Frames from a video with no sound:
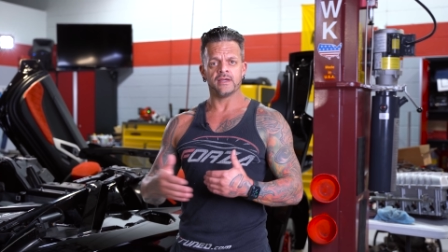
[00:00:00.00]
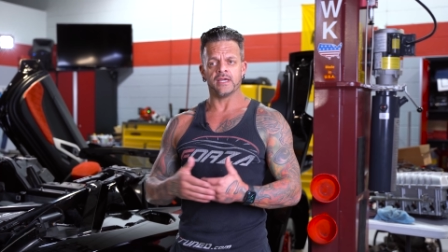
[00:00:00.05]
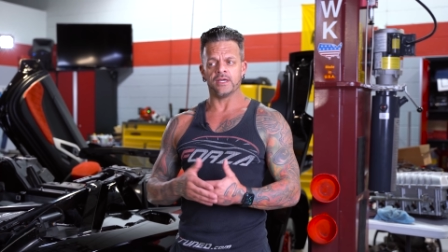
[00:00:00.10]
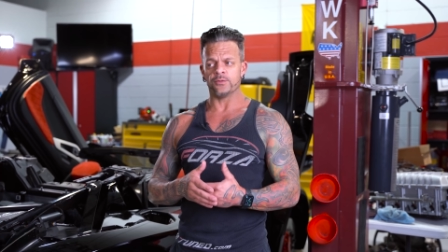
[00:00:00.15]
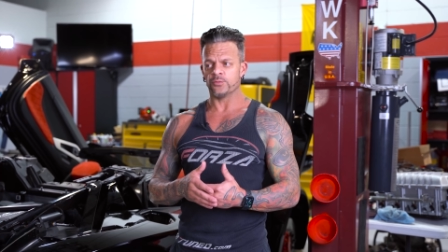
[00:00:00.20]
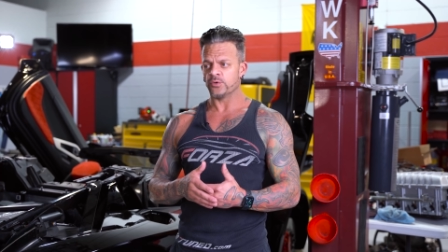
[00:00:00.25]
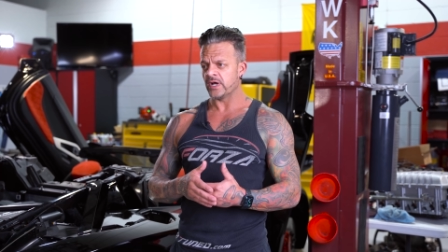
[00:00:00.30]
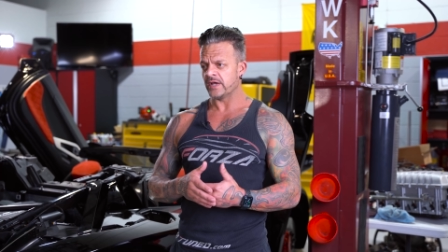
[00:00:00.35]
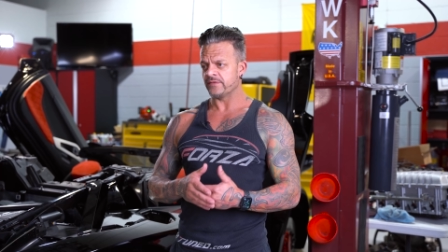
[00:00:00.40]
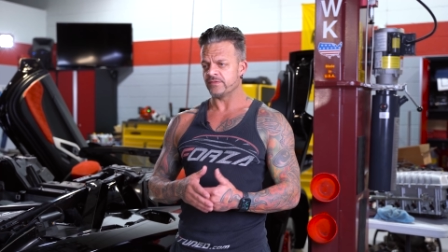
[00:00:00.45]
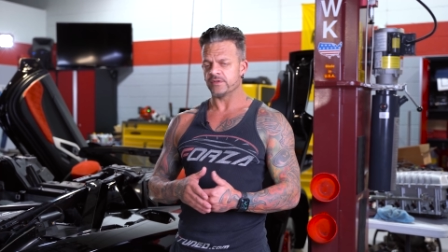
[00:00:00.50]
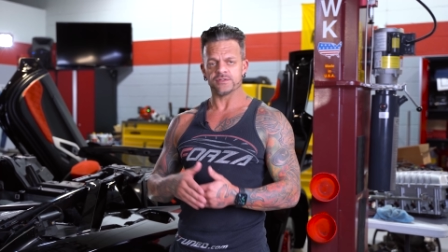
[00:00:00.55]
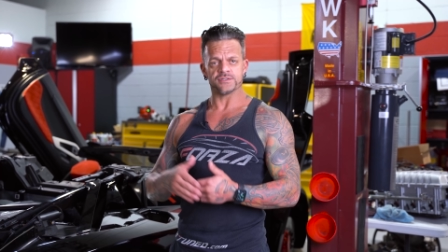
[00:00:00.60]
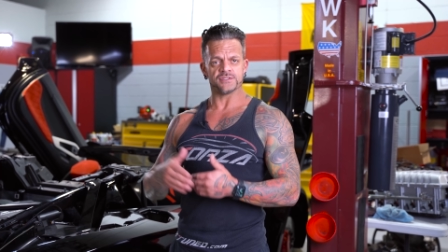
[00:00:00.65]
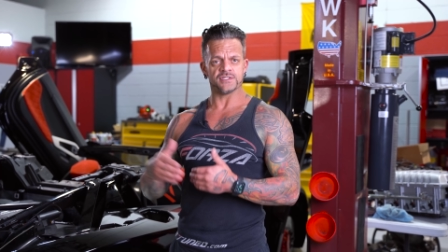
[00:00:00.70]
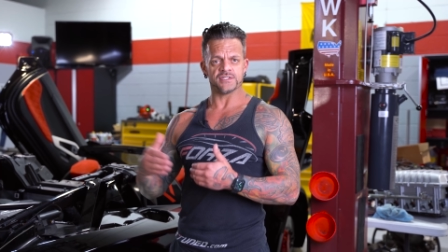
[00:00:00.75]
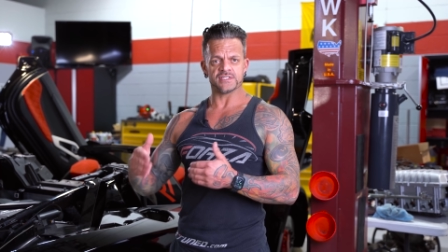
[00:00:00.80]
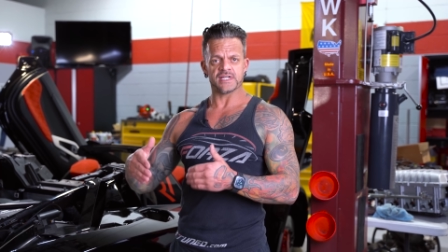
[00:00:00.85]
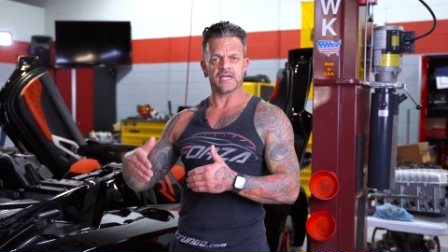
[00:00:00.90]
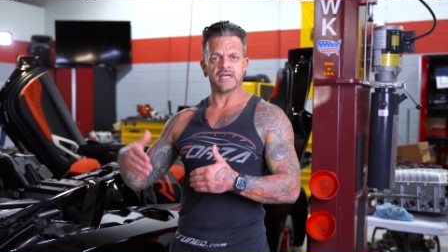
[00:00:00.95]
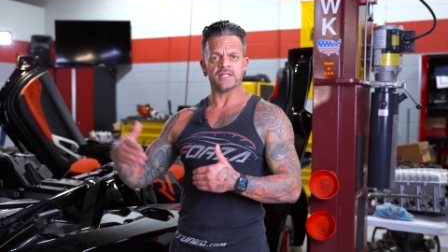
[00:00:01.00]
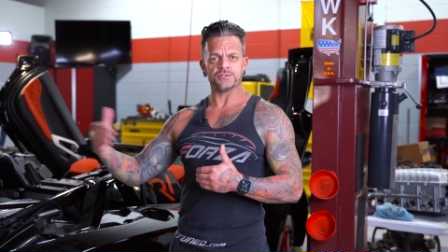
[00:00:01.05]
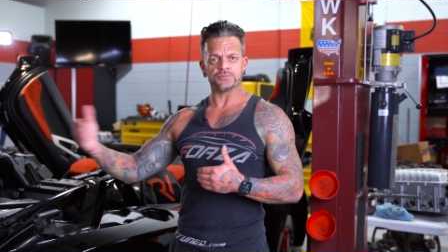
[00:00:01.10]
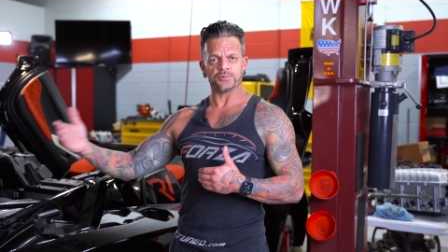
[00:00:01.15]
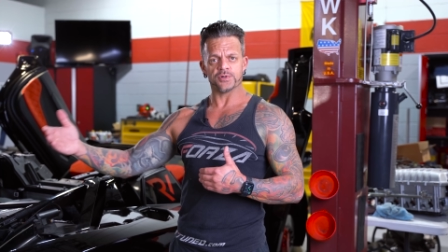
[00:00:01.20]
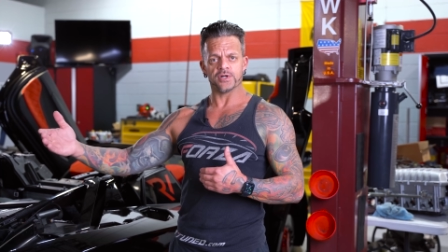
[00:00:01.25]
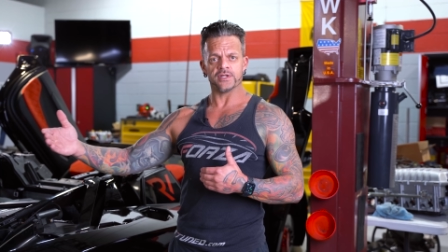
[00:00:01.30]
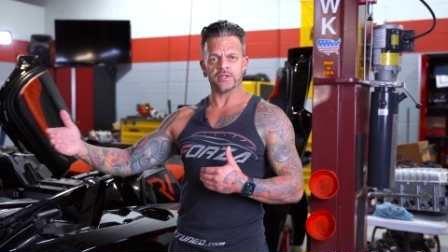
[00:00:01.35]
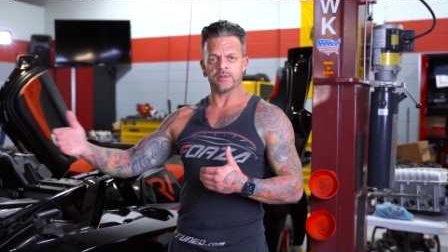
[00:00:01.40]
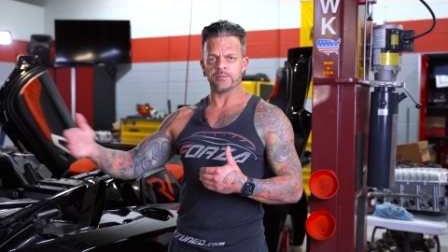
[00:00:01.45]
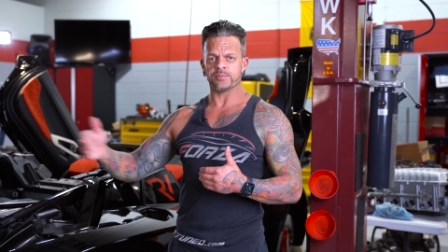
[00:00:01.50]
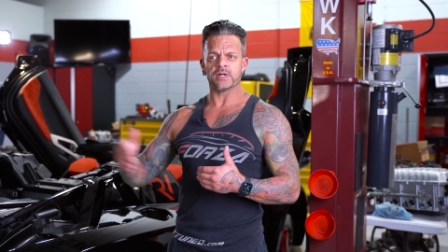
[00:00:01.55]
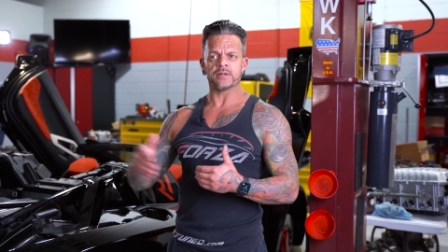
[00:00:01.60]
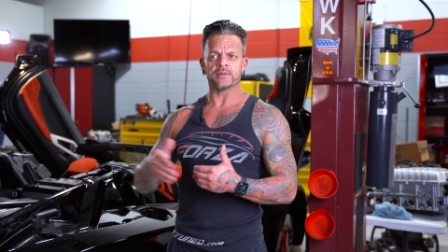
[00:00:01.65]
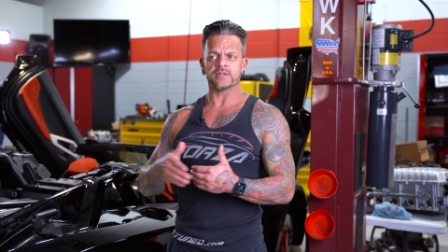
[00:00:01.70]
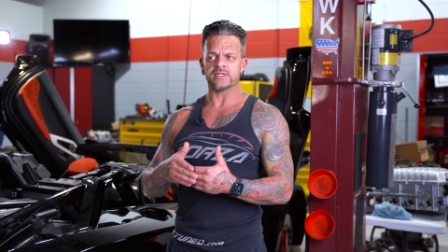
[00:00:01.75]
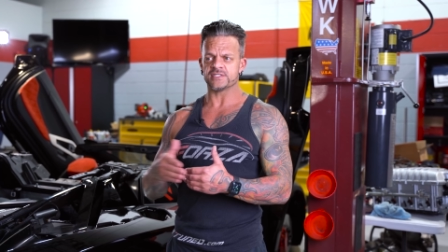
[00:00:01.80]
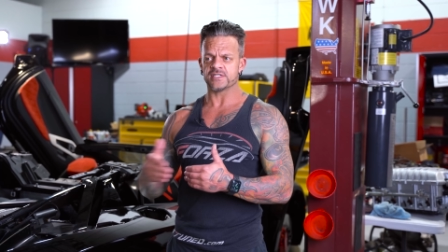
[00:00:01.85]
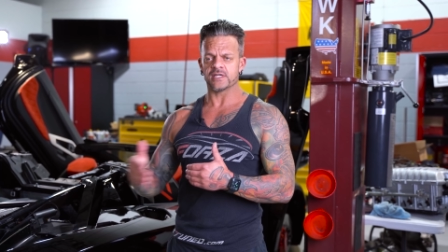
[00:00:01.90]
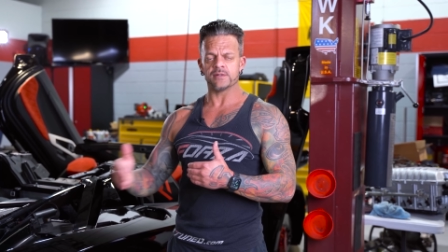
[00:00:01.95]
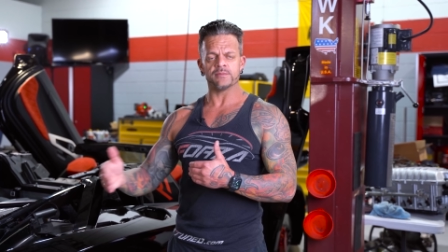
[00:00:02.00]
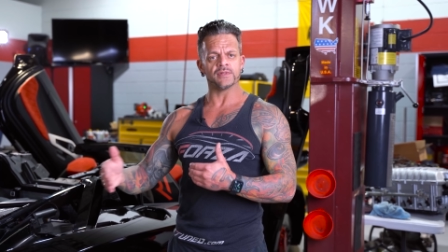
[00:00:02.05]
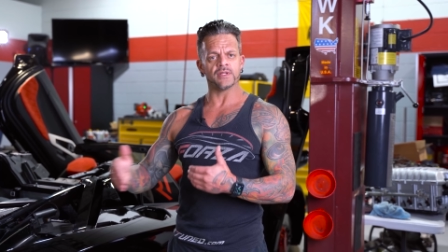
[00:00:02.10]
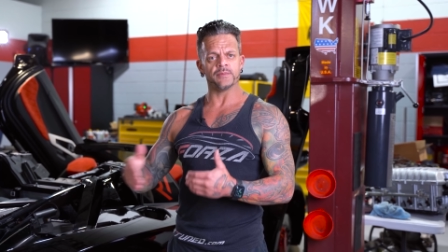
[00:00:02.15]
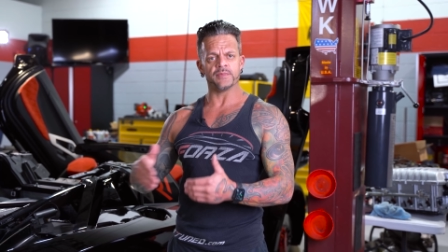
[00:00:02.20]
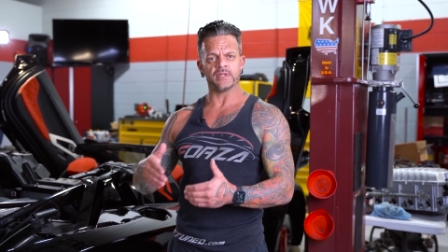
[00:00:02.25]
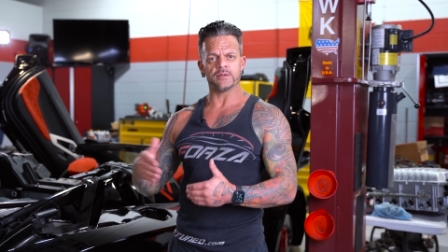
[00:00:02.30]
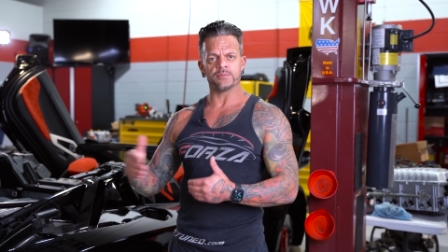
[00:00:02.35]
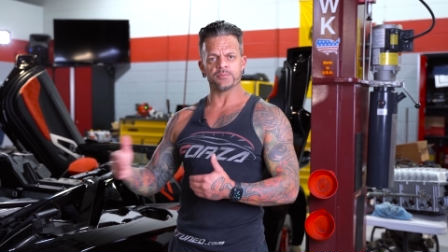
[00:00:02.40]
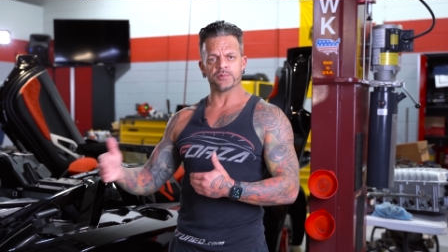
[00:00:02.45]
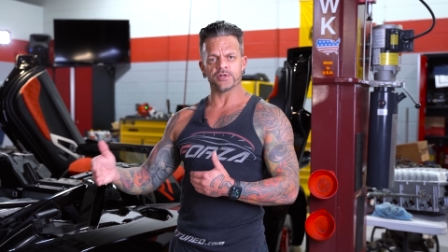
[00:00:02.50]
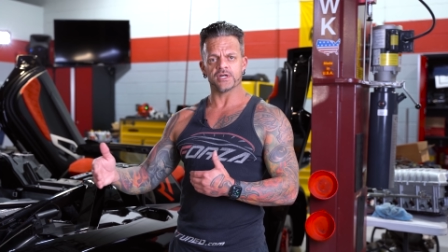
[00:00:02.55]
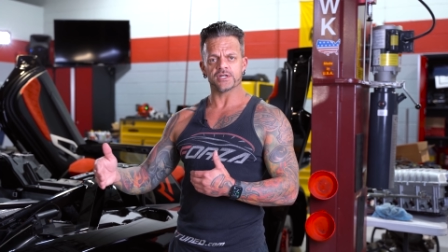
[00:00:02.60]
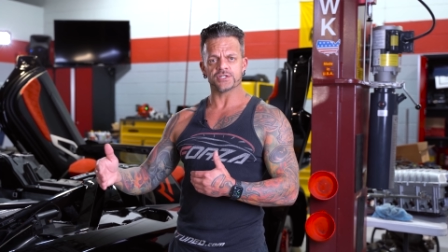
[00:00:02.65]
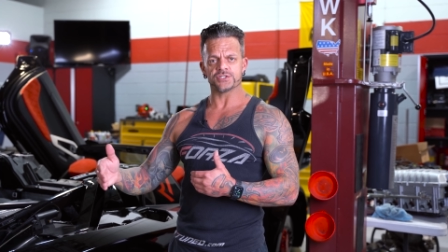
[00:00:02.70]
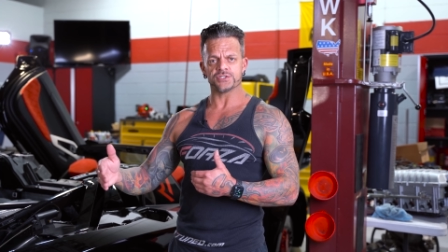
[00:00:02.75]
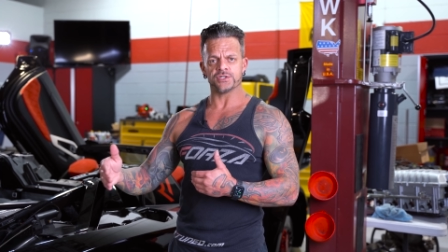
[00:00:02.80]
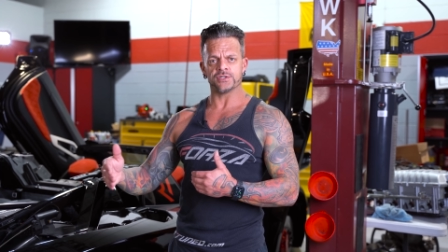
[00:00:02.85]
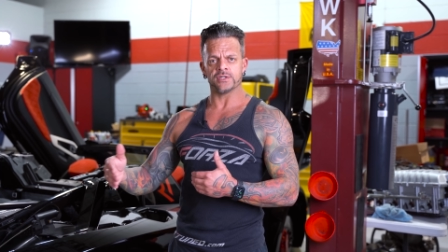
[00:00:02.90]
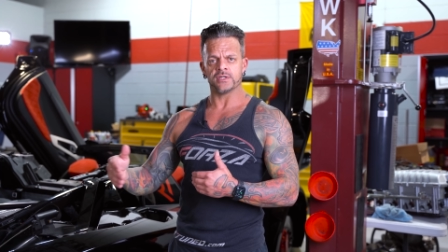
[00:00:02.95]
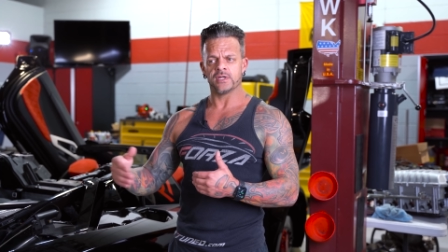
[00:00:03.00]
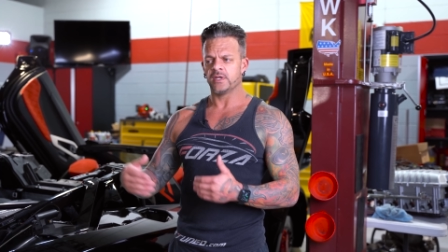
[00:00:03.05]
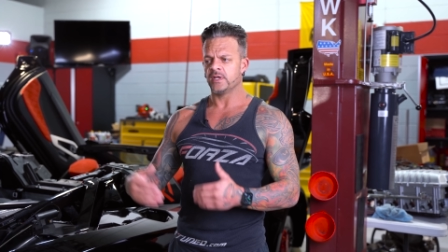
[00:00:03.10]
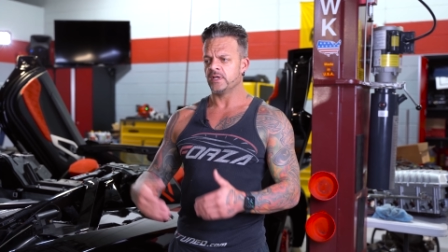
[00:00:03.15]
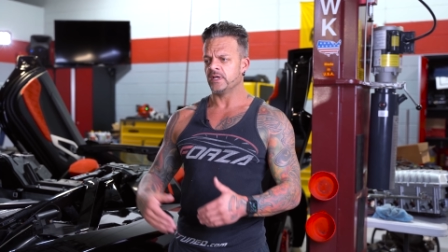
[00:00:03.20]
and we'll have those designs run, and probably some limited production,